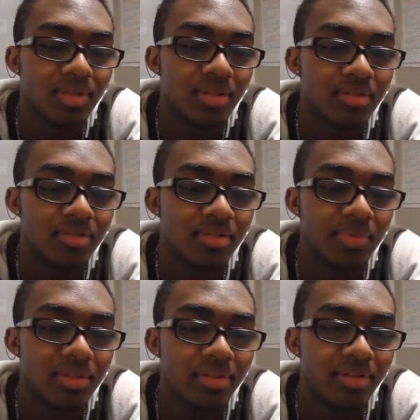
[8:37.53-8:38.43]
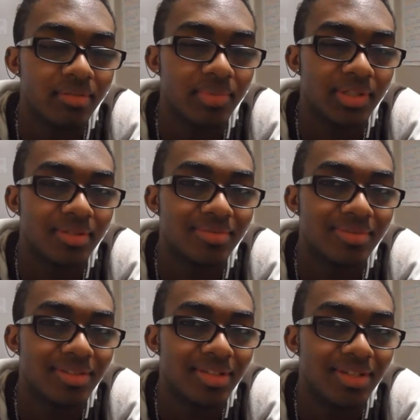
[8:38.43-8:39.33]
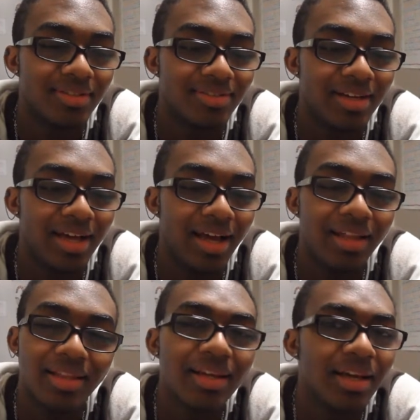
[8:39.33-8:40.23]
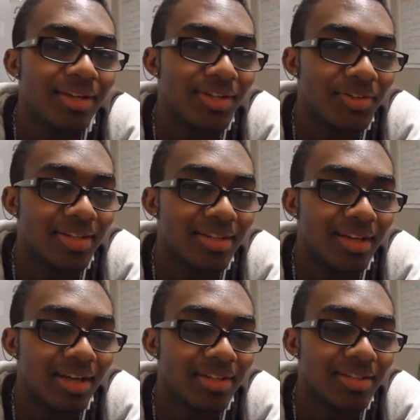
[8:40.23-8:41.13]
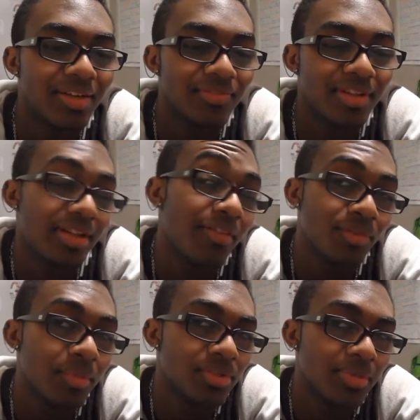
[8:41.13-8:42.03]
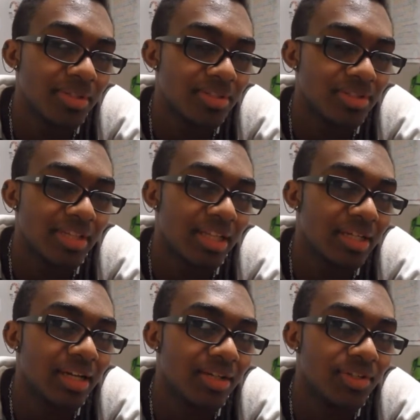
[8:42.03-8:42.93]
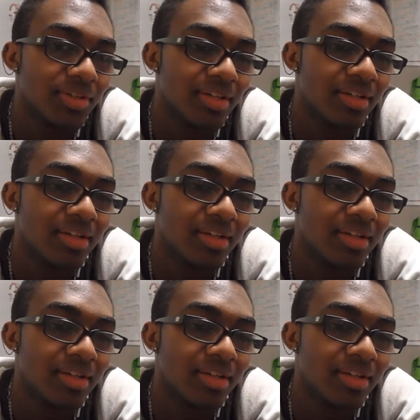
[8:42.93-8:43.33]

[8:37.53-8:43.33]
next semester, but, you know, I think I can do it. I have 2 more semesters, I think I can do it.